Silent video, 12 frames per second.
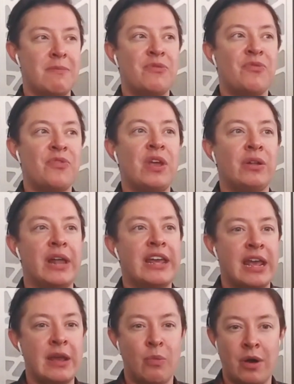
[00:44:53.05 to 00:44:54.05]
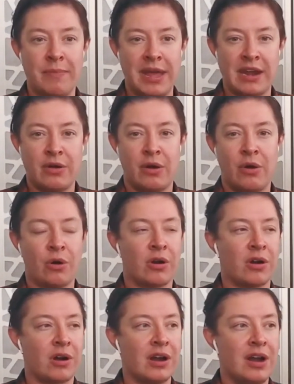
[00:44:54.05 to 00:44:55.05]
me feel like a woman,
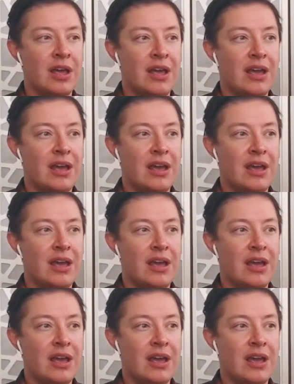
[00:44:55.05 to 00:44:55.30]
or